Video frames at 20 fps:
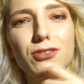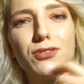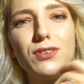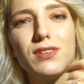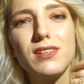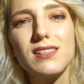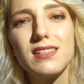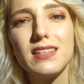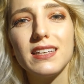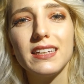
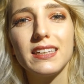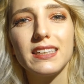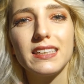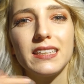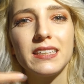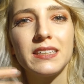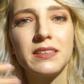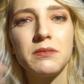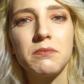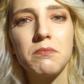feels like I
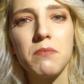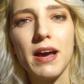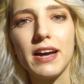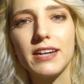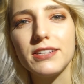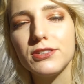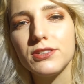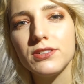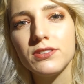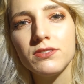can
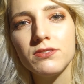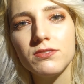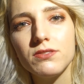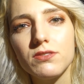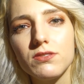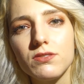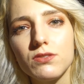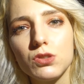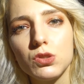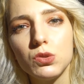
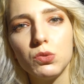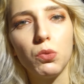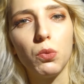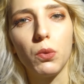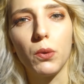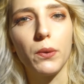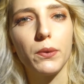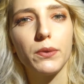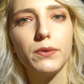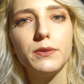imagine the
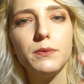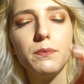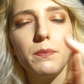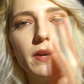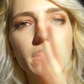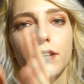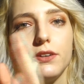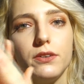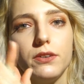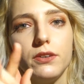world
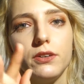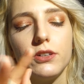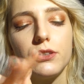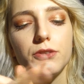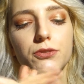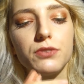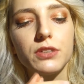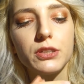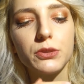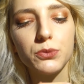better
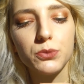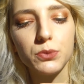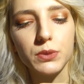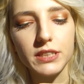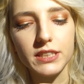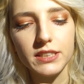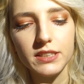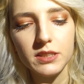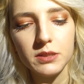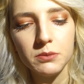if I
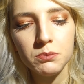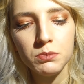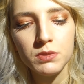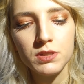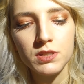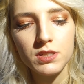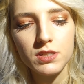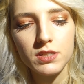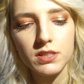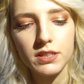read them
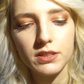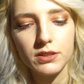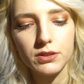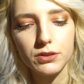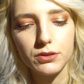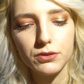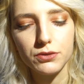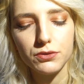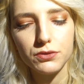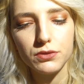instead
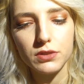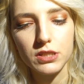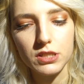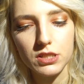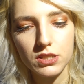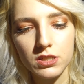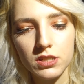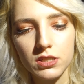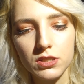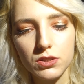of
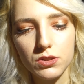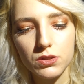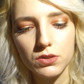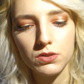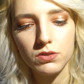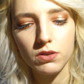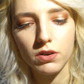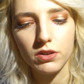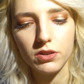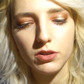listening to an
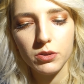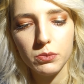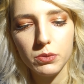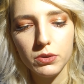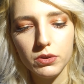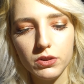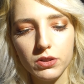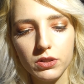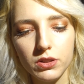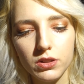
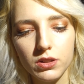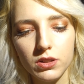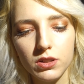audiobook.